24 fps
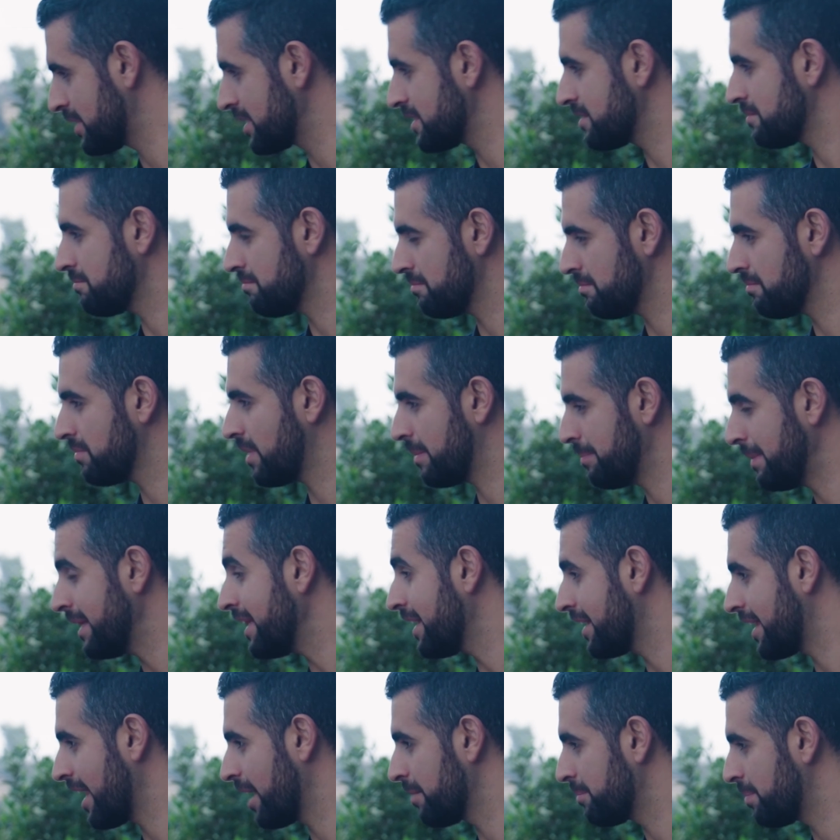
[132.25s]
this
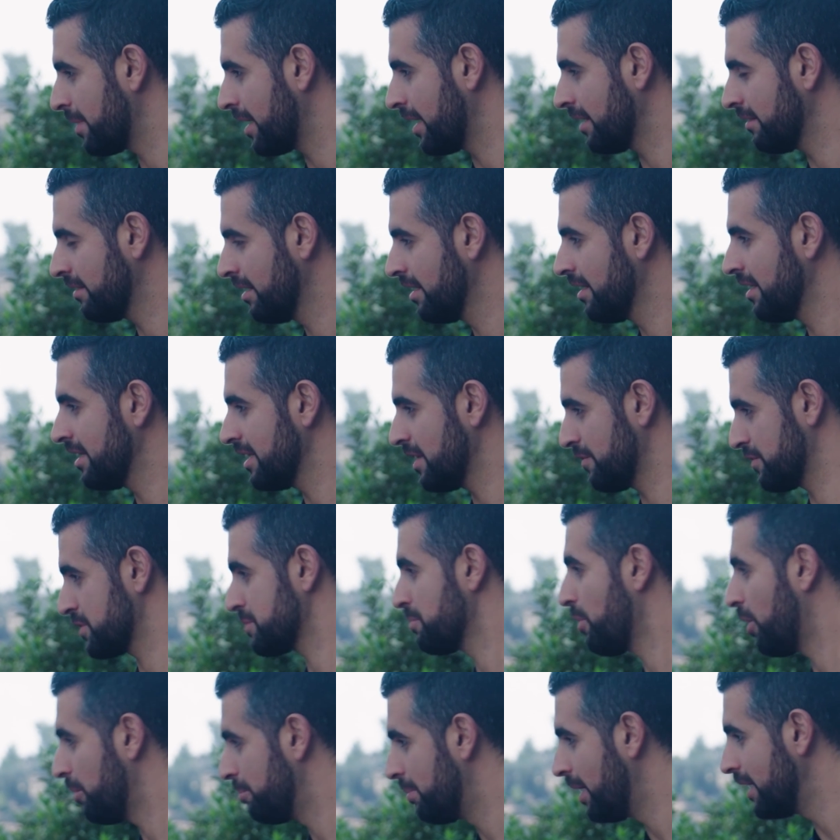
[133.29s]
media campaign, you have a
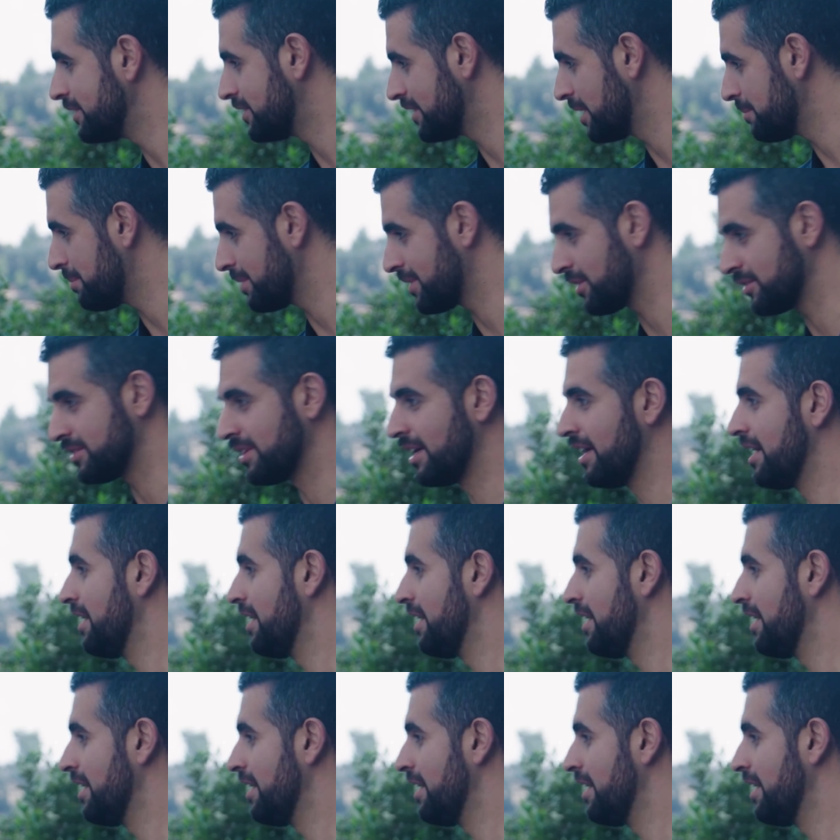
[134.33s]
small budget, but there's